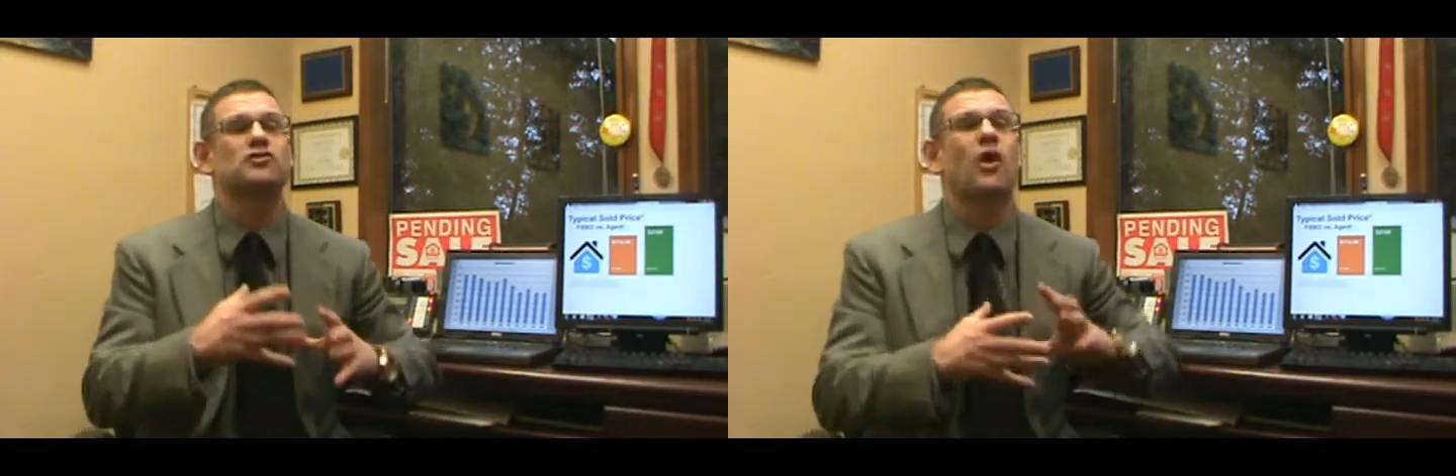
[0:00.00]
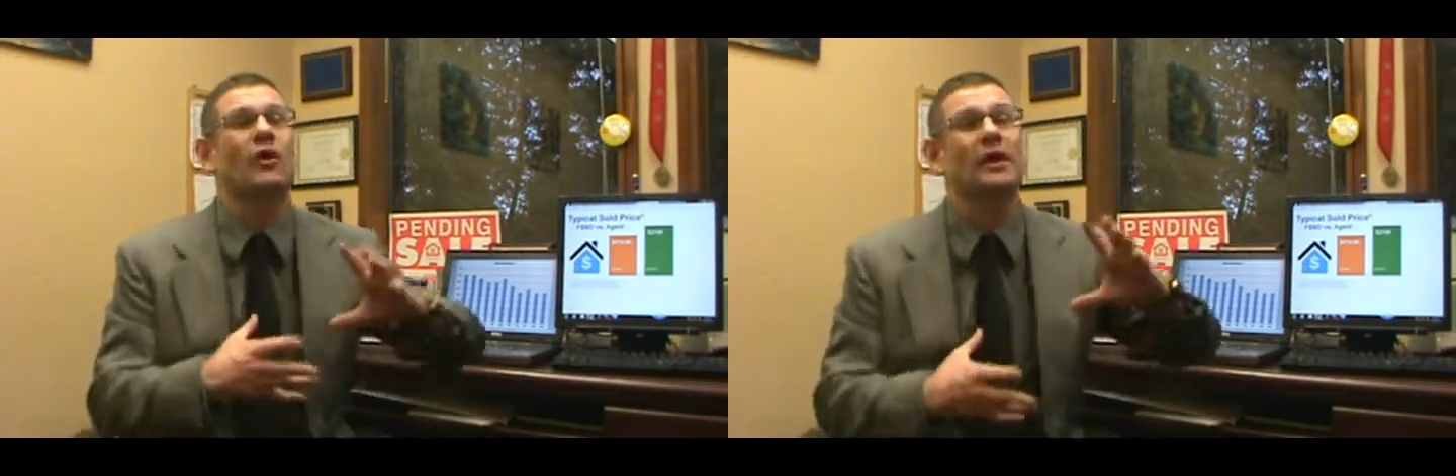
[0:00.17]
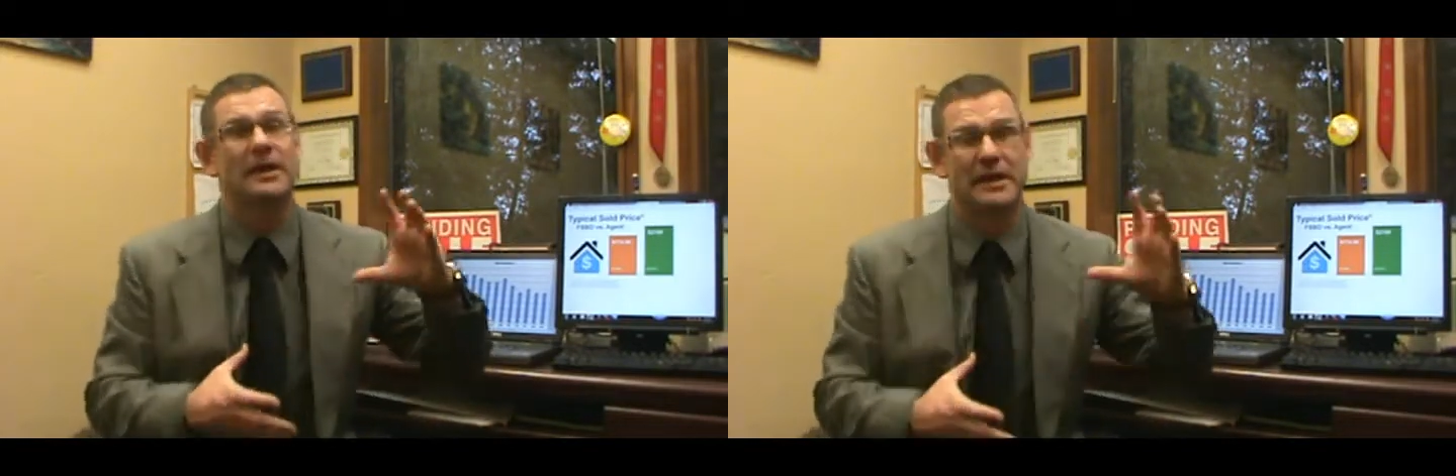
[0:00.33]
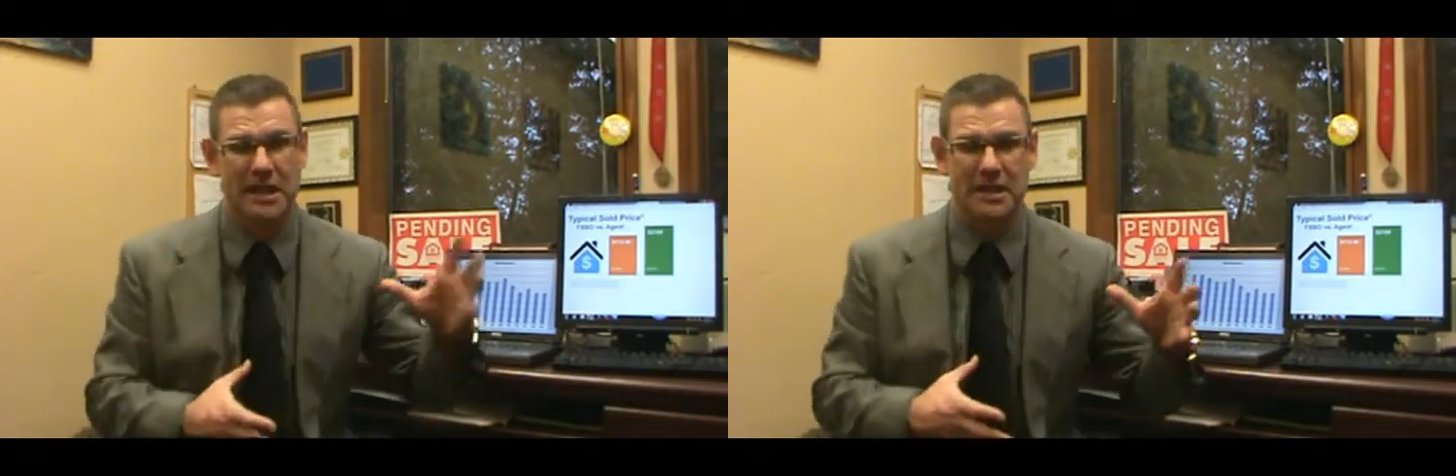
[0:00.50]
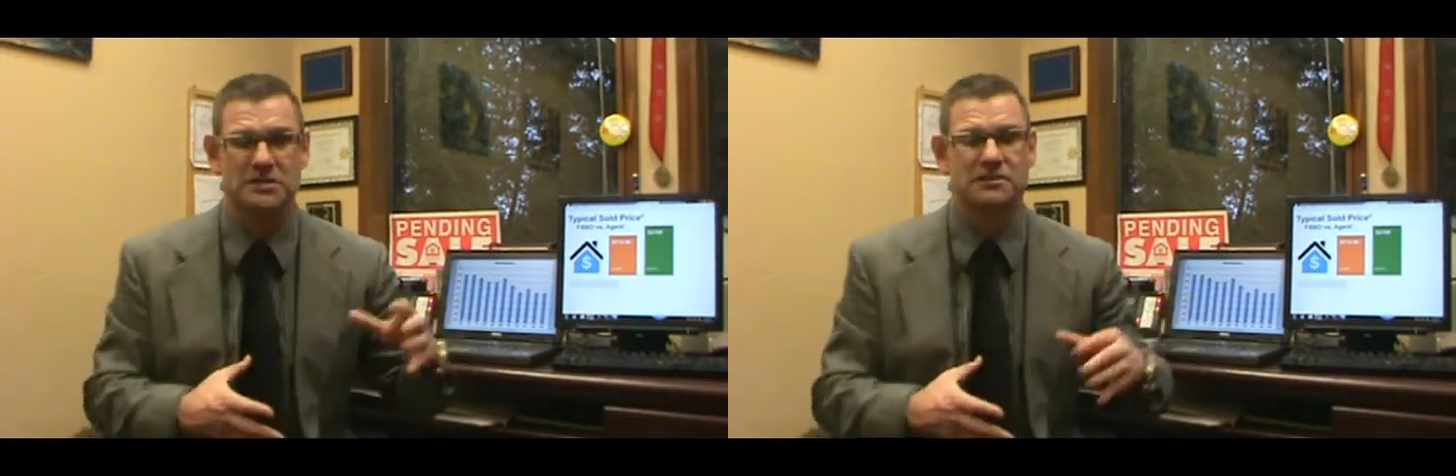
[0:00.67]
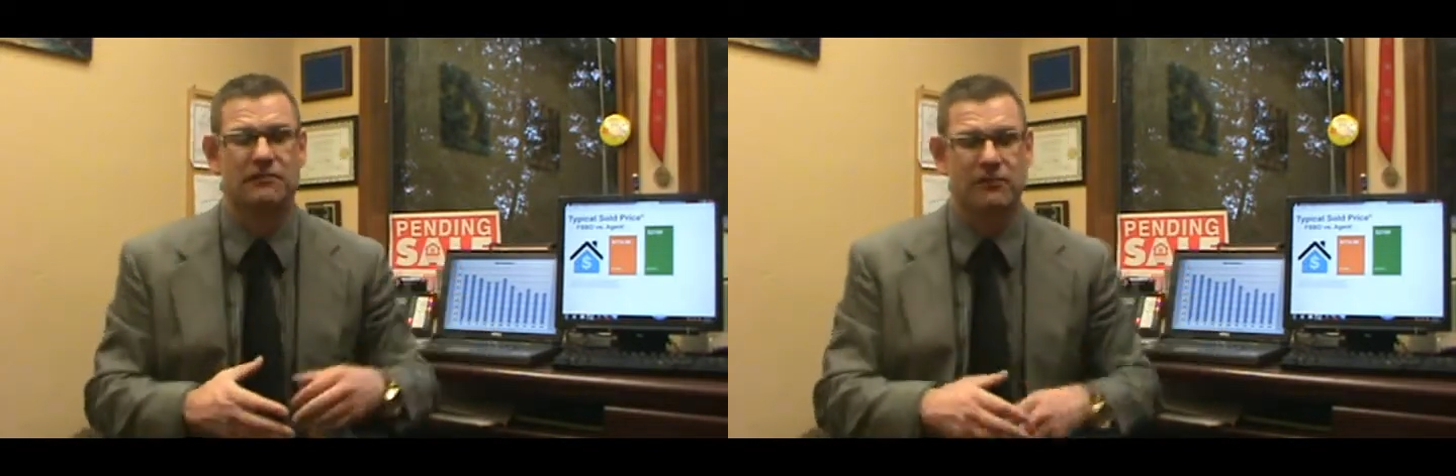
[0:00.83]
are
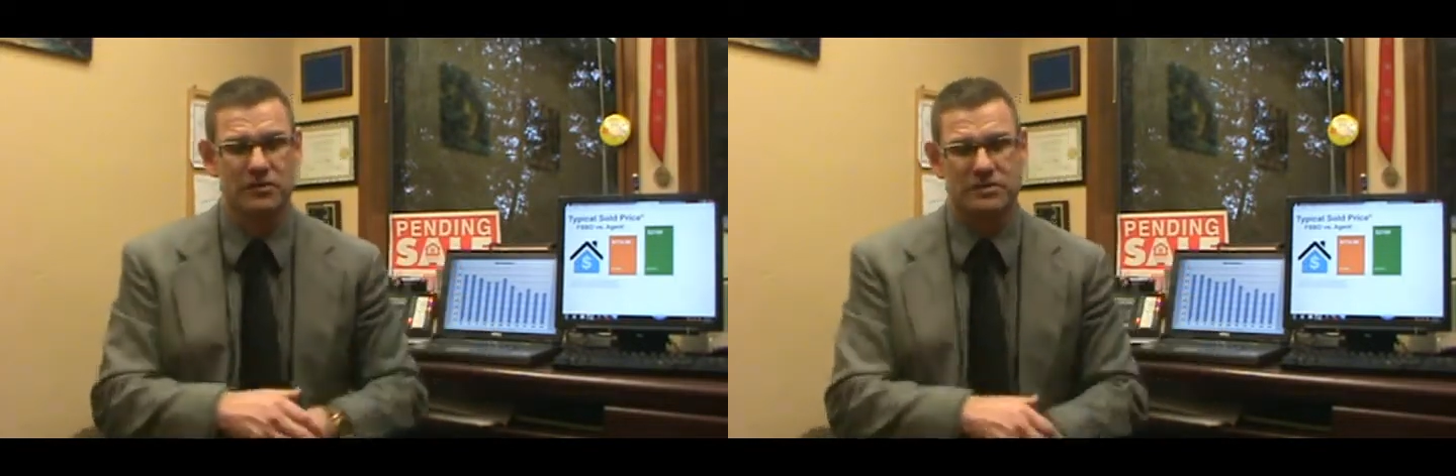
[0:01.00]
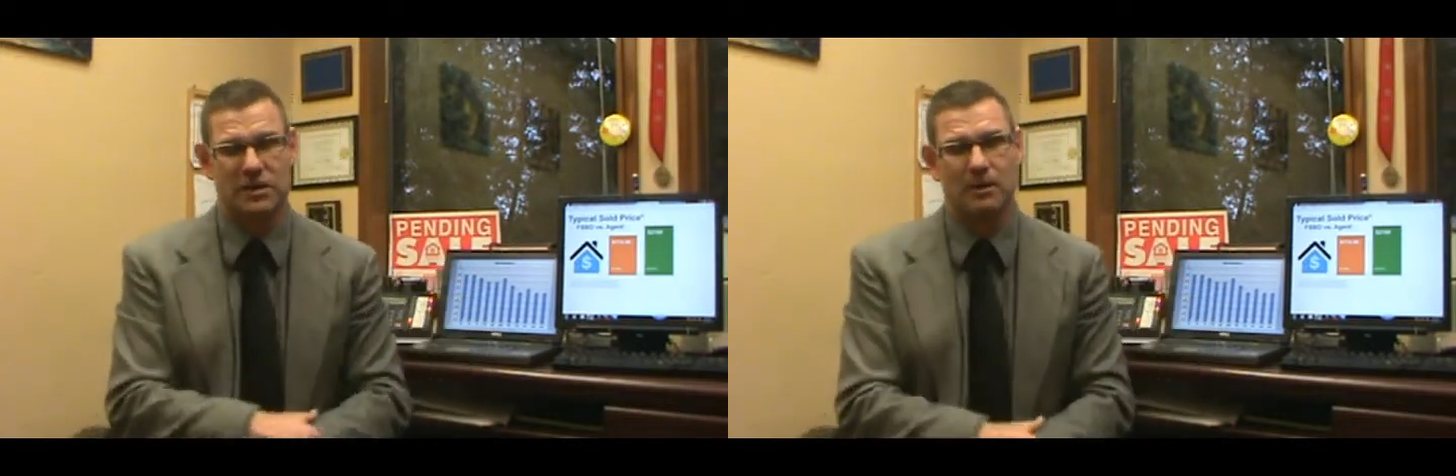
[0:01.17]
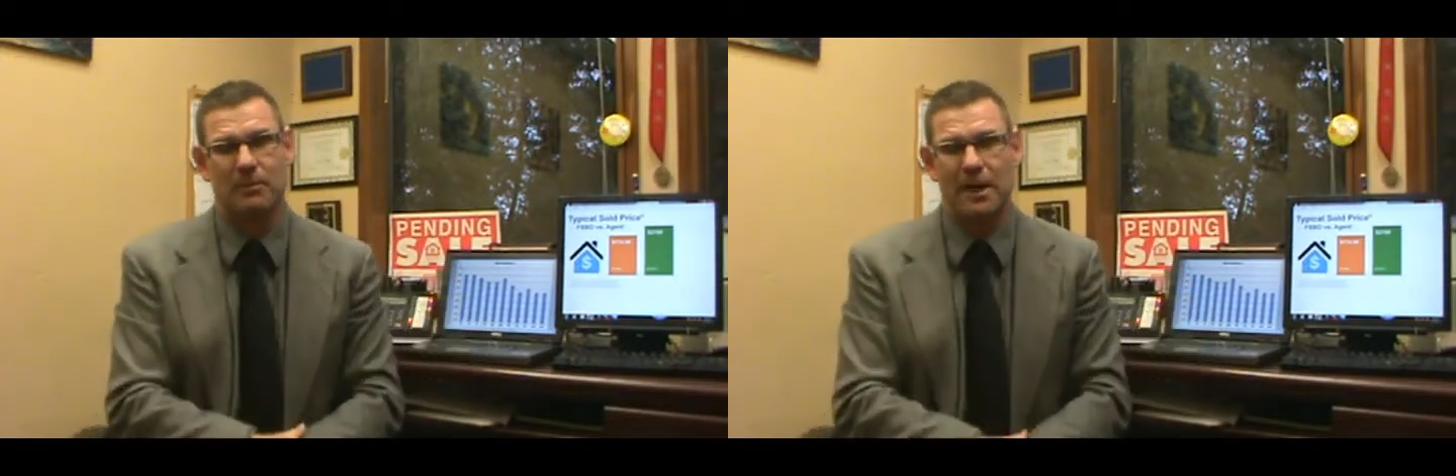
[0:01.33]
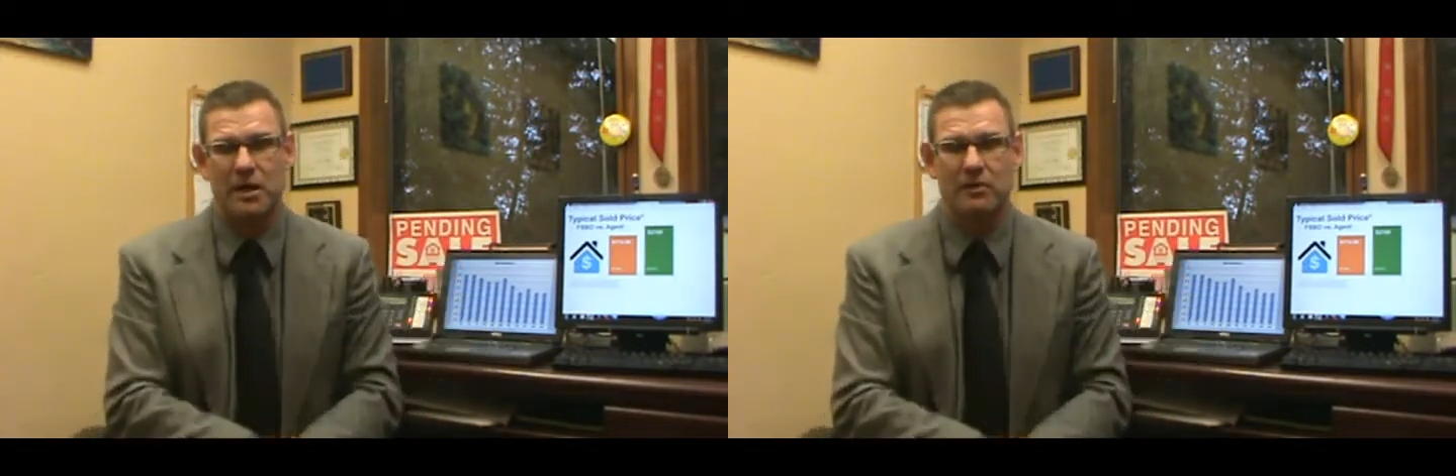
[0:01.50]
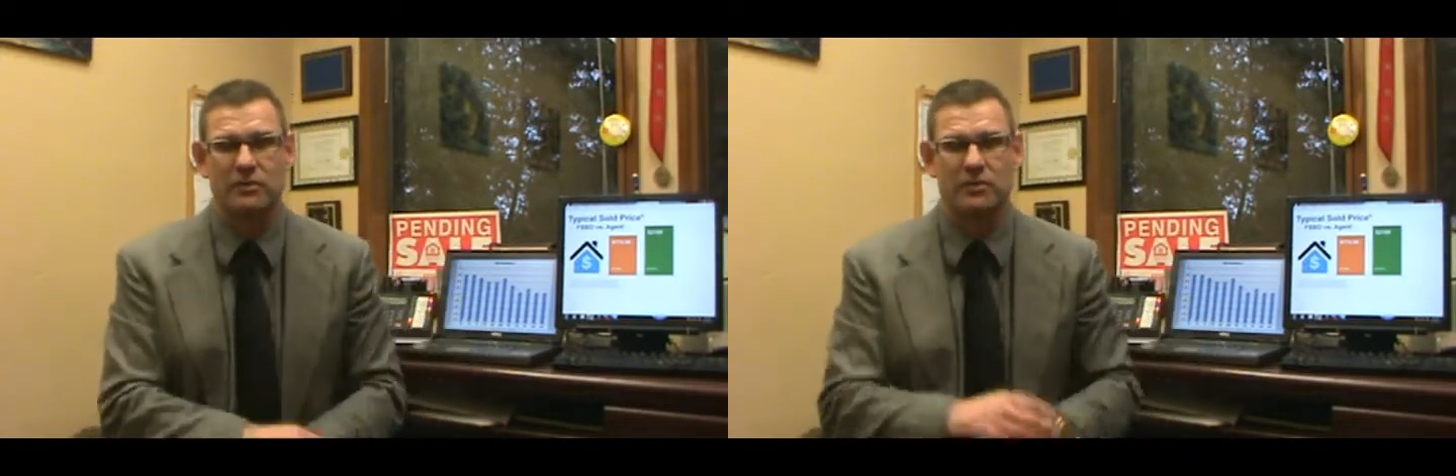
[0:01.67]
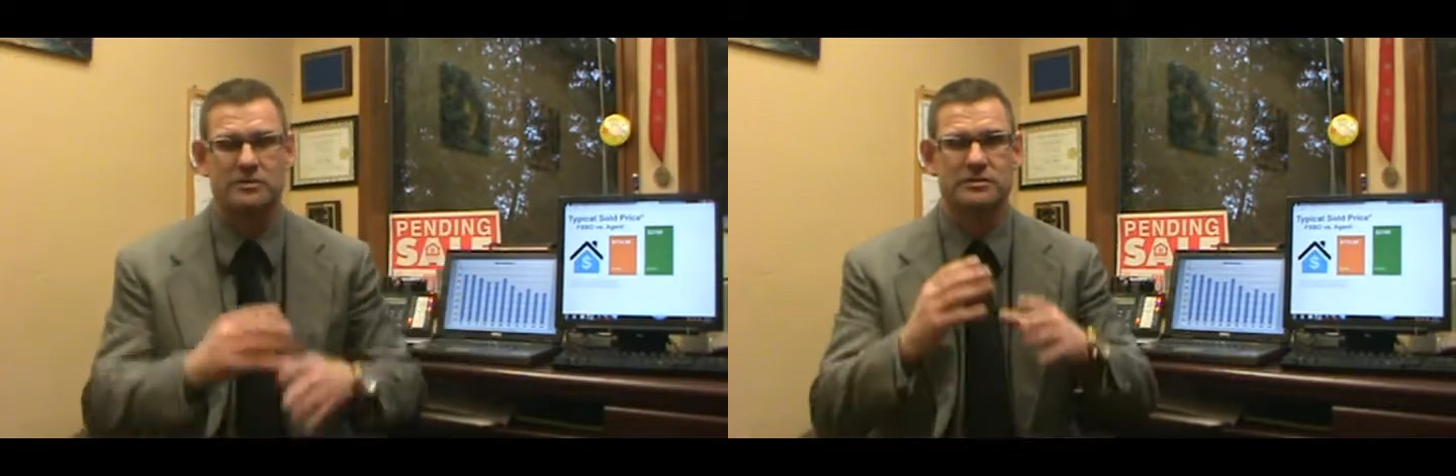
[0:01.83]
against for sale by
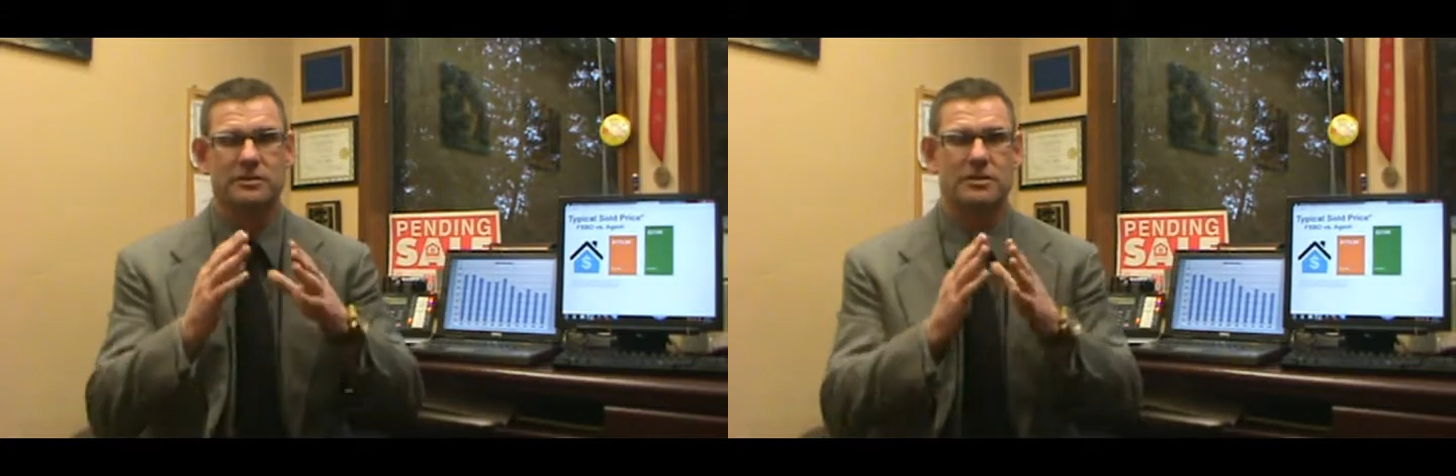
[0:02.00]
owners.